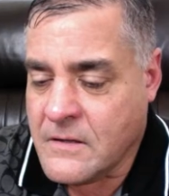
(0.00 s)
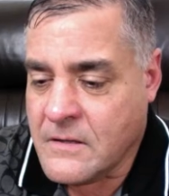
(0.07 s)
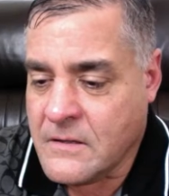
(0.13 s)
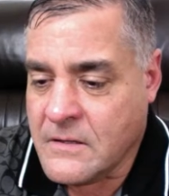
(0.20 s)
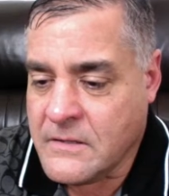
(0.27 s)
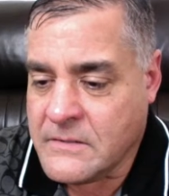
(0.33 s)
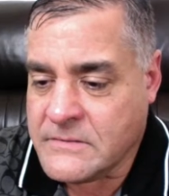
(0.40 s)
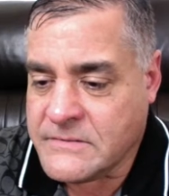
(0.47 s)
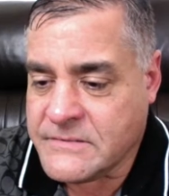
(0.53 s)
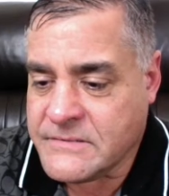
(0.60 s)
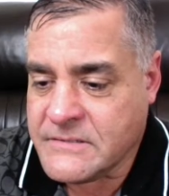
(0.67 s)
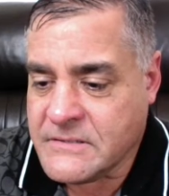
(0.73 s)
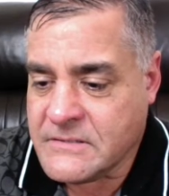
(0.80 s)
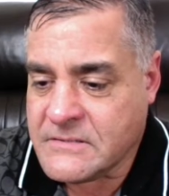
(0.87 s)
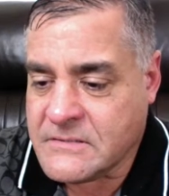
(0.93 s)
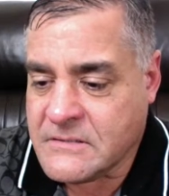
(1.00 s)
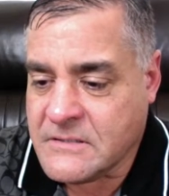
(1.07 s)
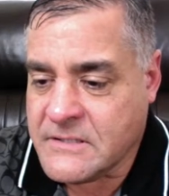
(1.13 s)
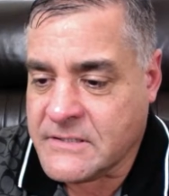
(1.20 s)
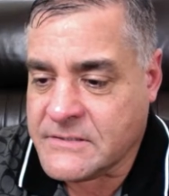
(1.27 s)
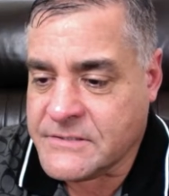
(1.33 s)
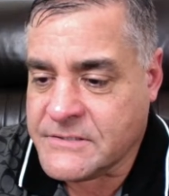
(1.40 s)
Let's see,
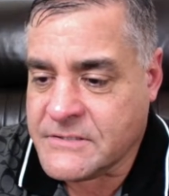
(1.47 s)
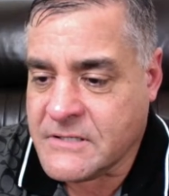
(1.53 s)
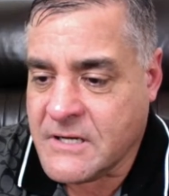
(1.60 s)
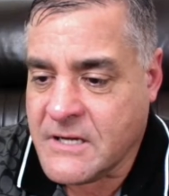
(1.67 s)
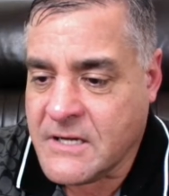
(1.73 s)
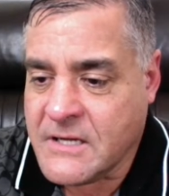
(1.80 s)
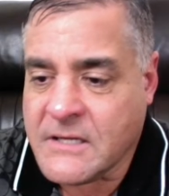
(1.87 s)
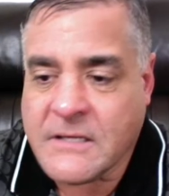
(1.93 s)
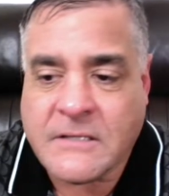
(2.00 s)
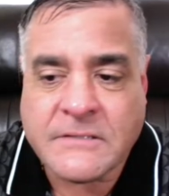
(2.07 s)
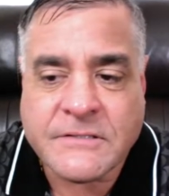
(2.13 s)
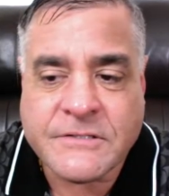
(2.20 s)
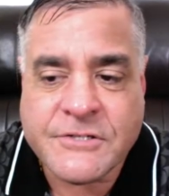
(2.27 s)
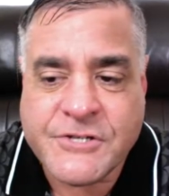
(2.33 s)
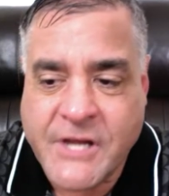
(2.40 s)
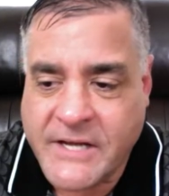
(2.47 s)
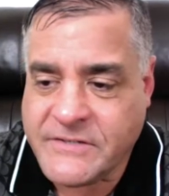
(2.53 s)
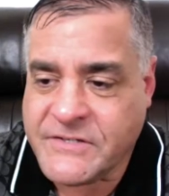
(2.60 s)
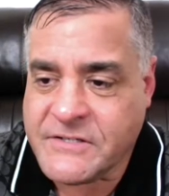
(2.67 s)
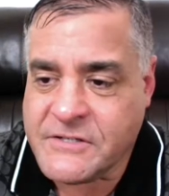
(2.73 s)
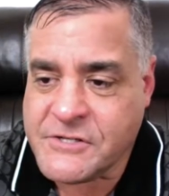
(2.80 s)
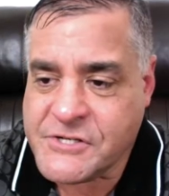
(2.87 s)
select shots.
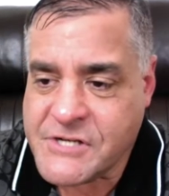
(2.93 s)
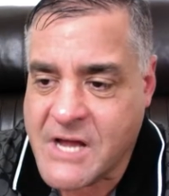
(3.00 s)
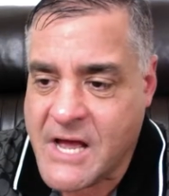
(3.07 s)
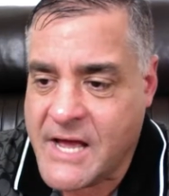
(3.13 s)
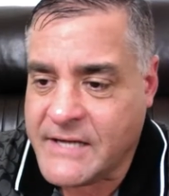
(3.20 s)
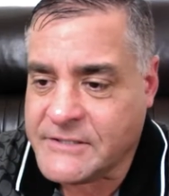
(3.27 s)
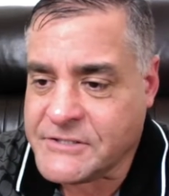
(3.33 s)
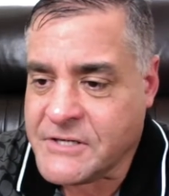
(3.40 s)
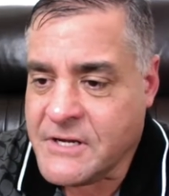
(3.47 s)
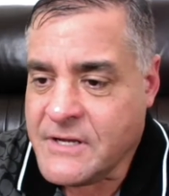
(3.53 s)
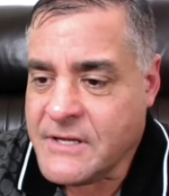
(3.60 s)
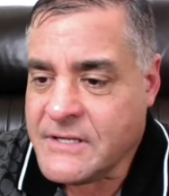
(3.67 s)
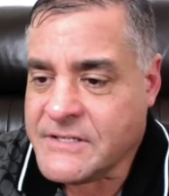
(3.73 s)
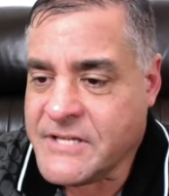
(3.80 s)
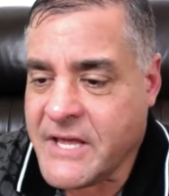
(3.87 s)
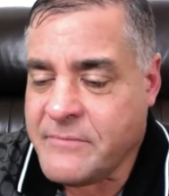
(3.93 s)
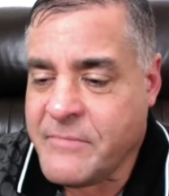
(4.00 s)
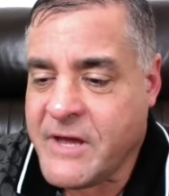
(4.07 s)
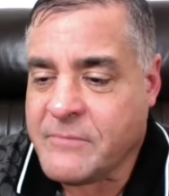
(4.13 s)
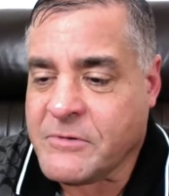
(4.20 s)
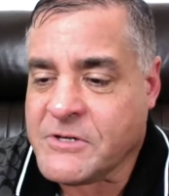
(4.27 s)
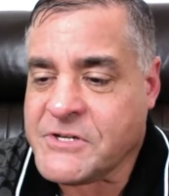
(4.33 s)
Jason Schotch, 10
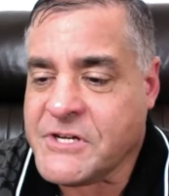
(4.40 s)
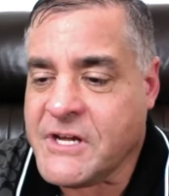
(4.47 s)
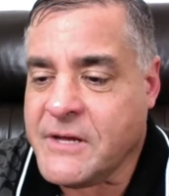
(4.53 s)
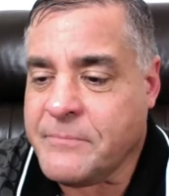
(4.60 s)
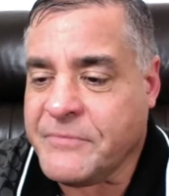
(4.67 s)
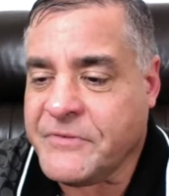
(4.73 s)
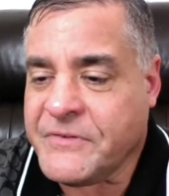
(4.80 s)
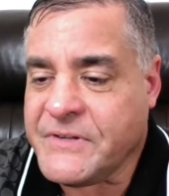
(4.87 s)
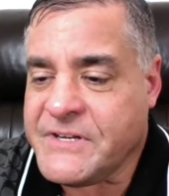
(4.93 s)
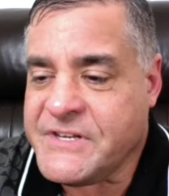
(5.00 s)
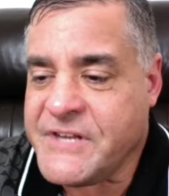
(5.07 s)
memberships.